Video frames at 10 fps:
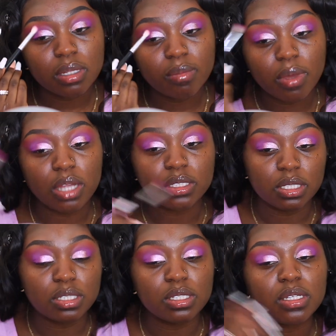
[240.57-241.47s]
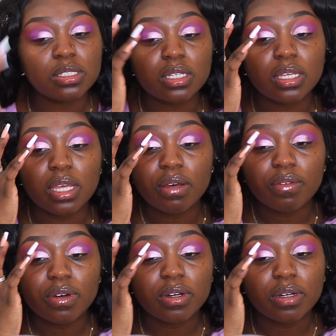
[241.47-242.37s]
just to merge the two
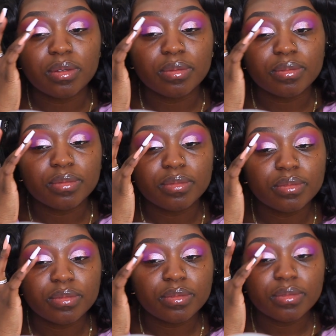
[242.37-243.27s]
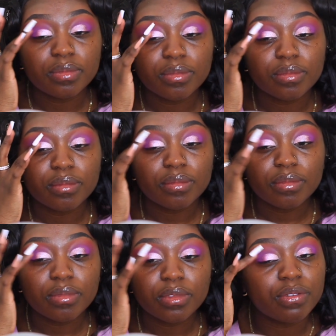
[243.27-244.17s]
together. Use my ring finger if I
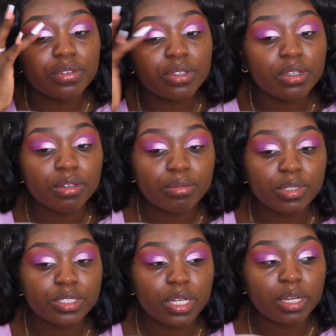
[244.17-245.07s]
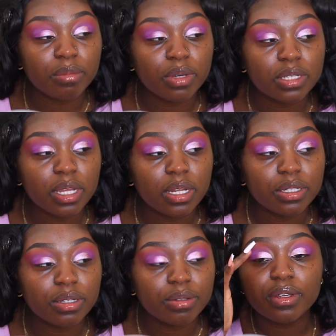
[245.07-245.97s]
have to, which I most
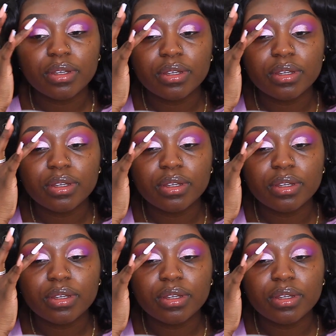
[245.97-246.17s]
likely do.